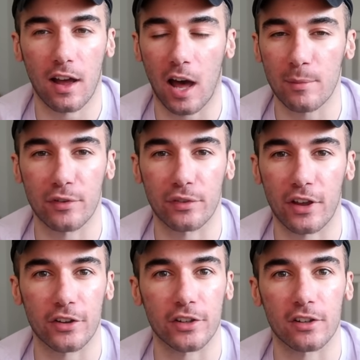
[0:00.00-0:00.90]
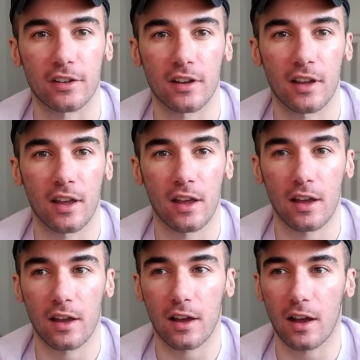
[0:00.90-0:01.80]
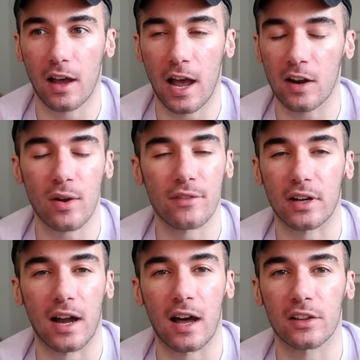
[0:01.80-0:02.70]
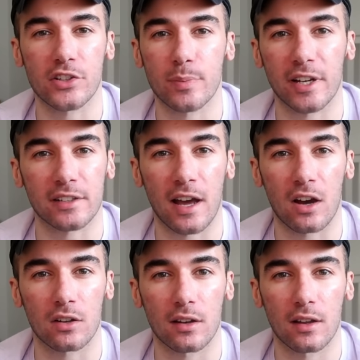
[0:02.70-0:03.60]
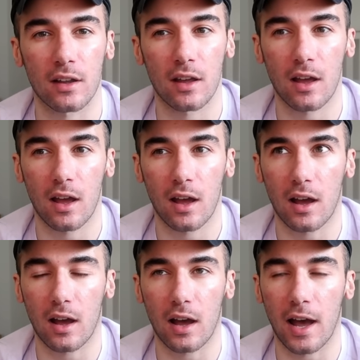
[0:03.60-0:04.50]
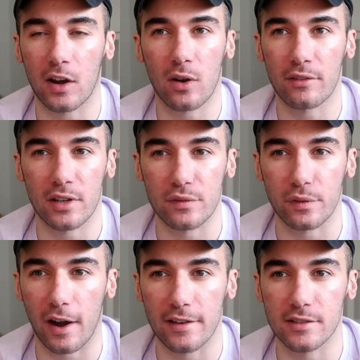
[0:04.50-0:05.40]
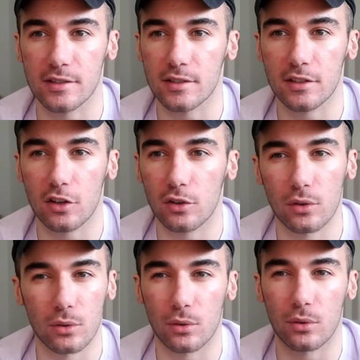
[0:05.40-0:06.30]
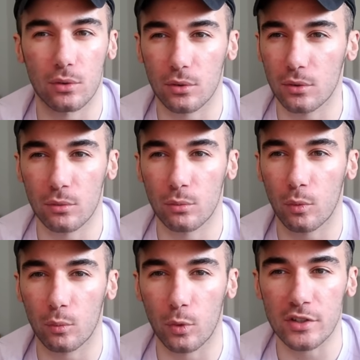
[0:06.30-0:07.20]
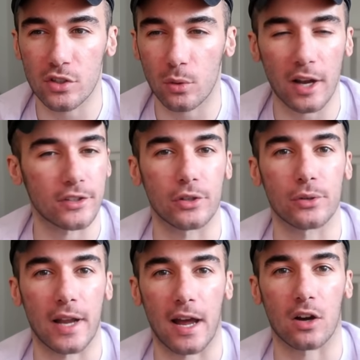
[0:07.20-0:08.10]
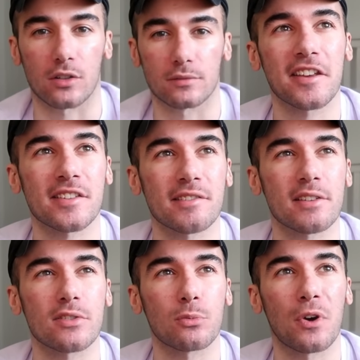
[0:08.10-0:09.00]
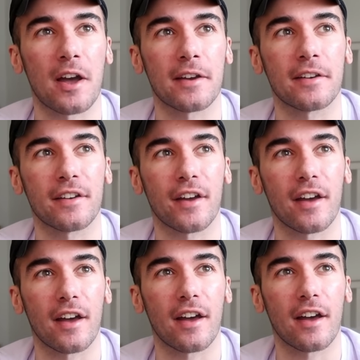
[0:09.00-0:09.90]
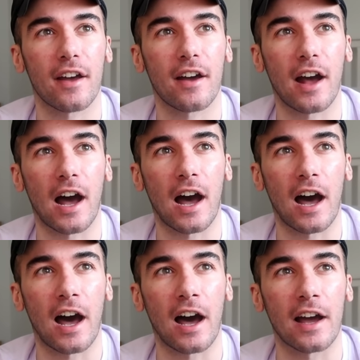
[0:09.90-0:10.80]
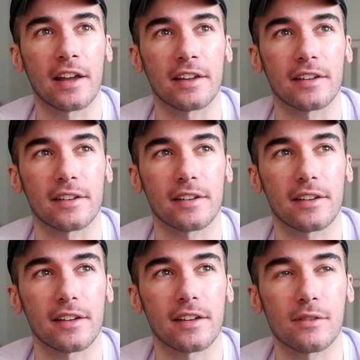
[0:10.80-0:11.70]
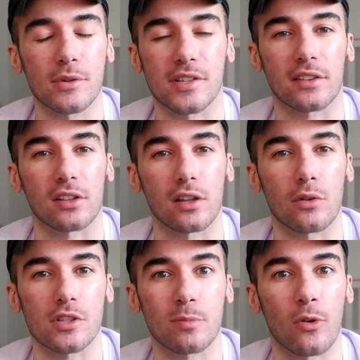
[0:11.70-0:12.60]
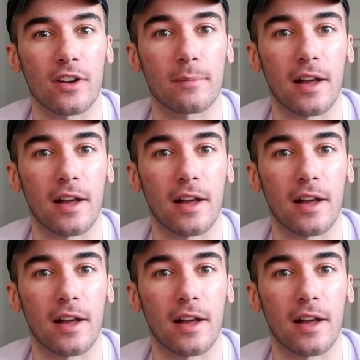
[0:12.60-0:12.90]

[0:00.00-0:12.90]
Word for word: I'm a failure. I don't have a college picked out. I don't have any friends. What do I do now? This is when I was at the lowest point in